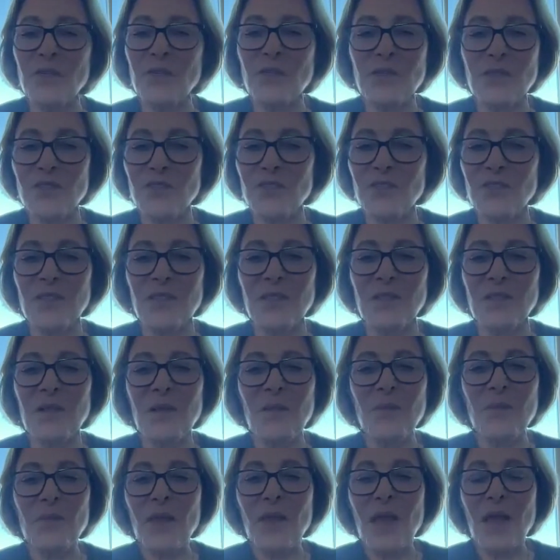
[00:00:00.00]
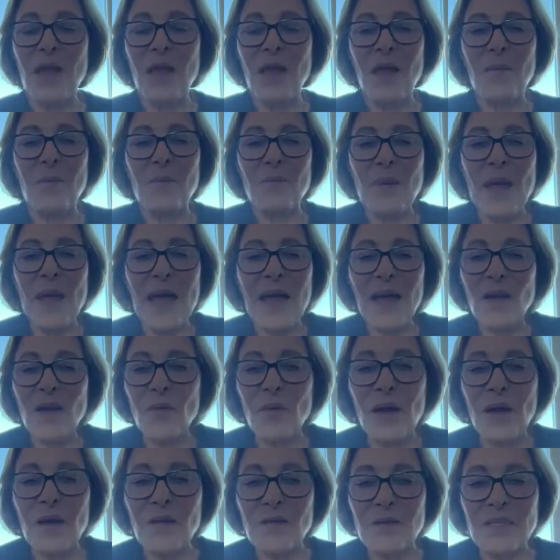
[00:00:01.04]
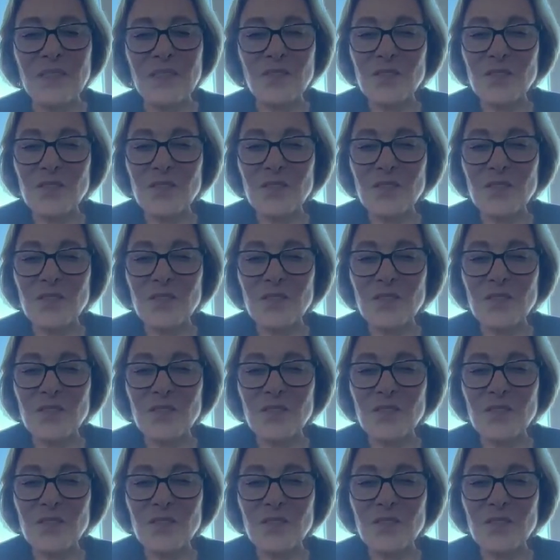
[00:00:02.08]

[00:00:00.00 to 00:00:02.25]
traditional background.